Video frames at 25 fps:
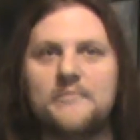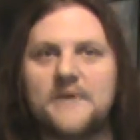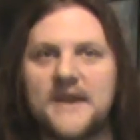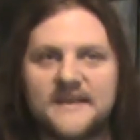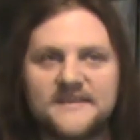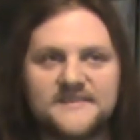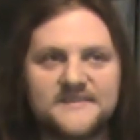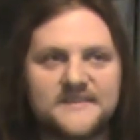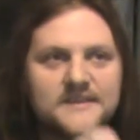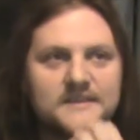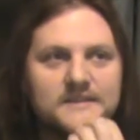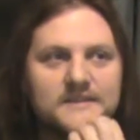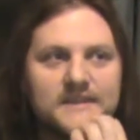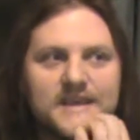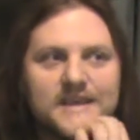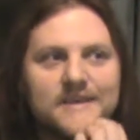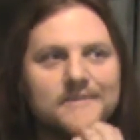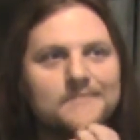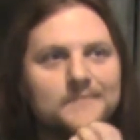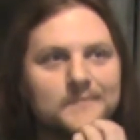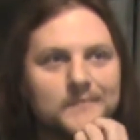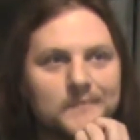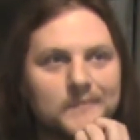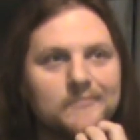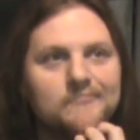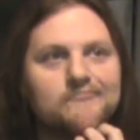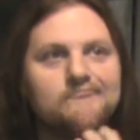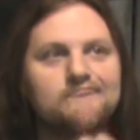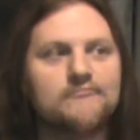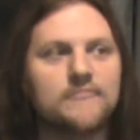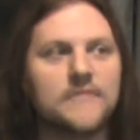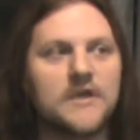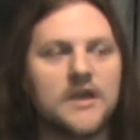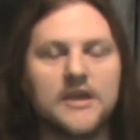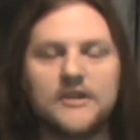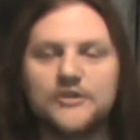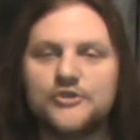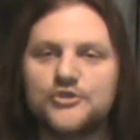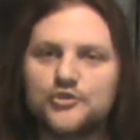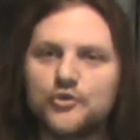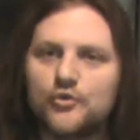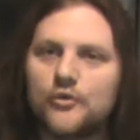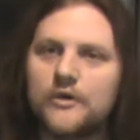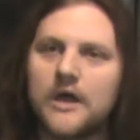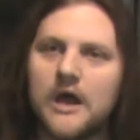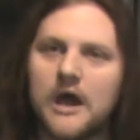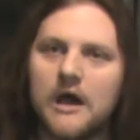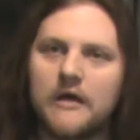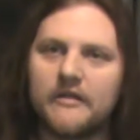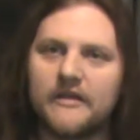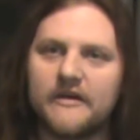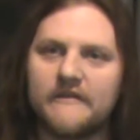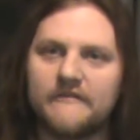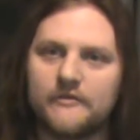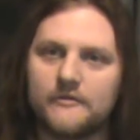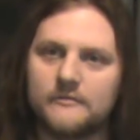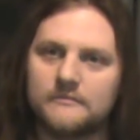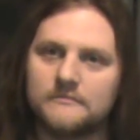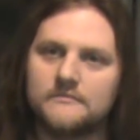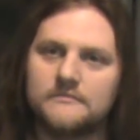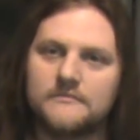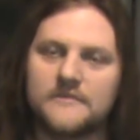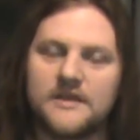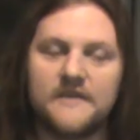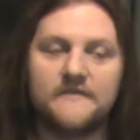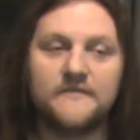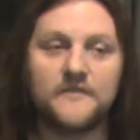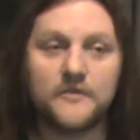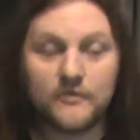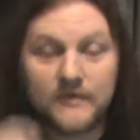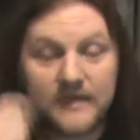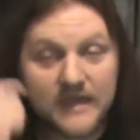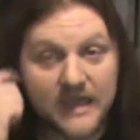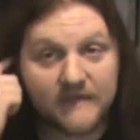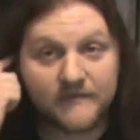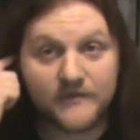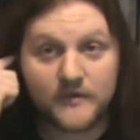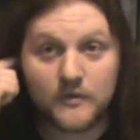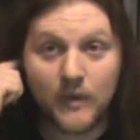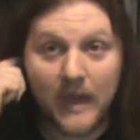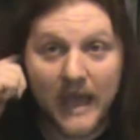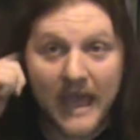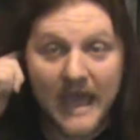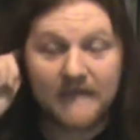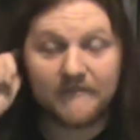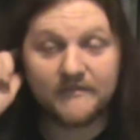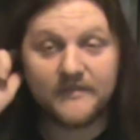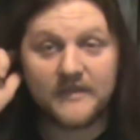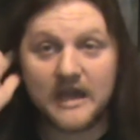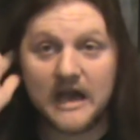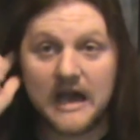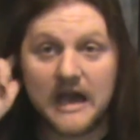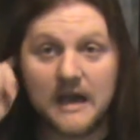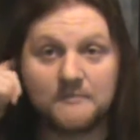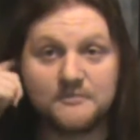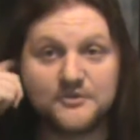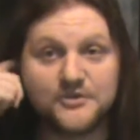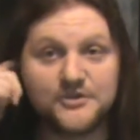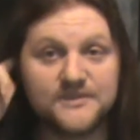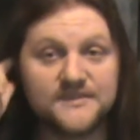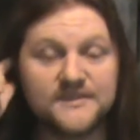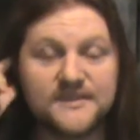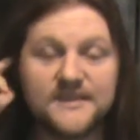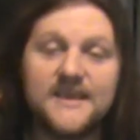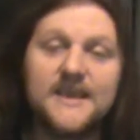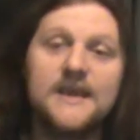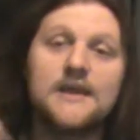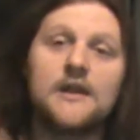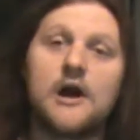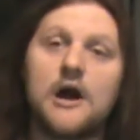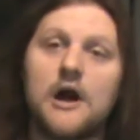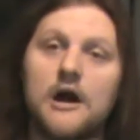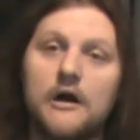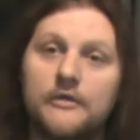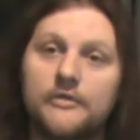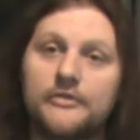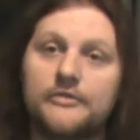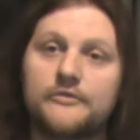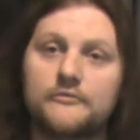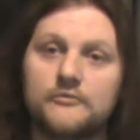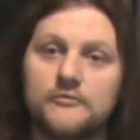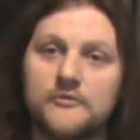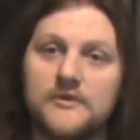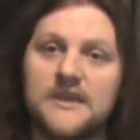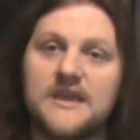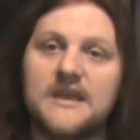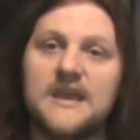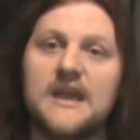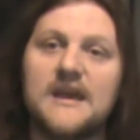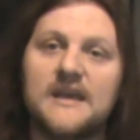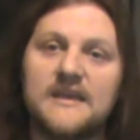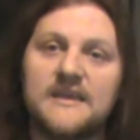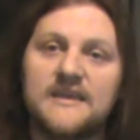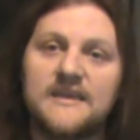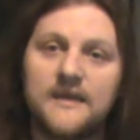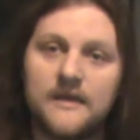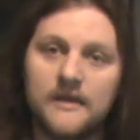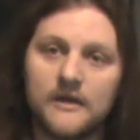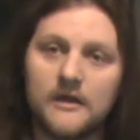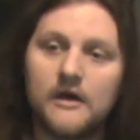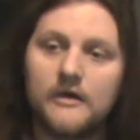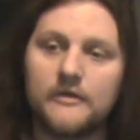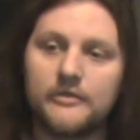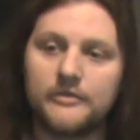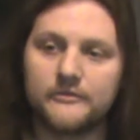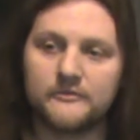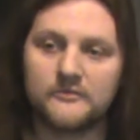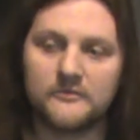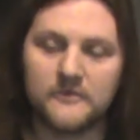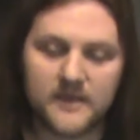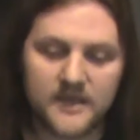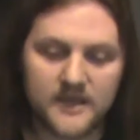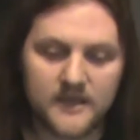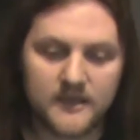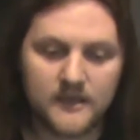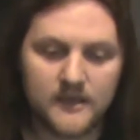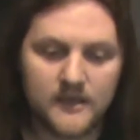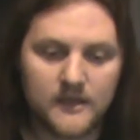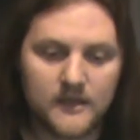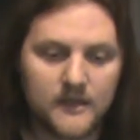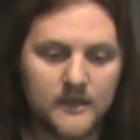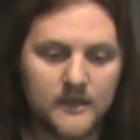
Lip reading: Basically, enjoy all of them. If you have the option to get all three, get all three.